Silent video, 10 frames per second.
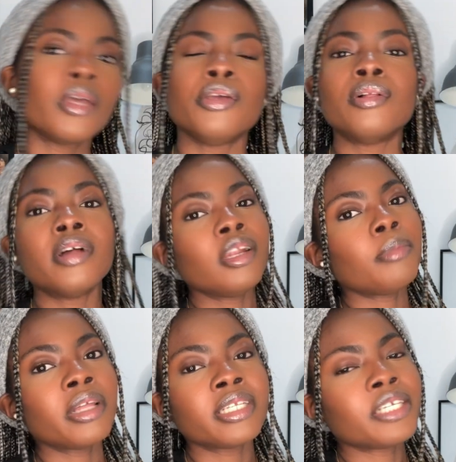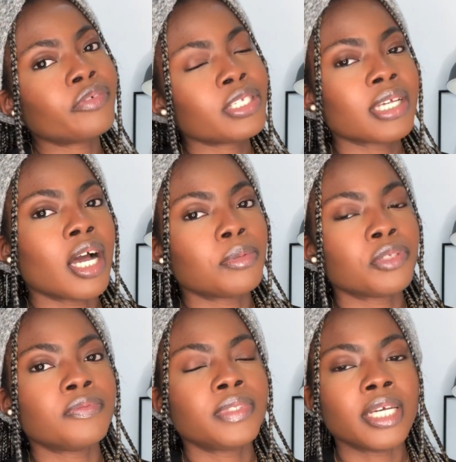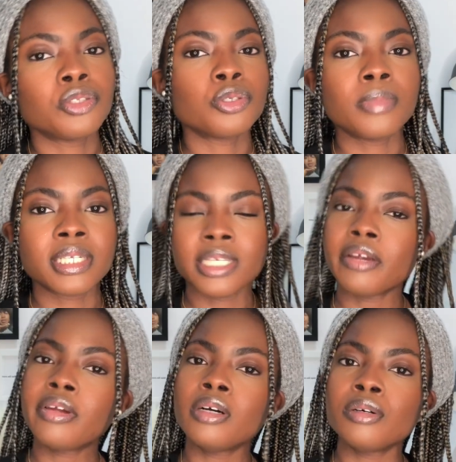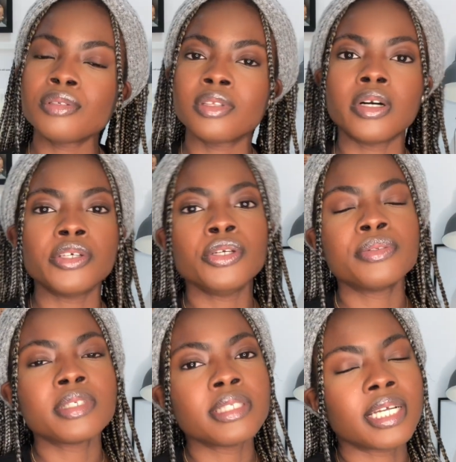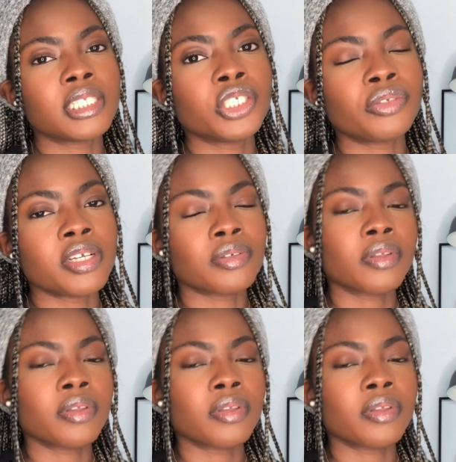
You'll learn about the different types of dental materials that are used in dentistry, so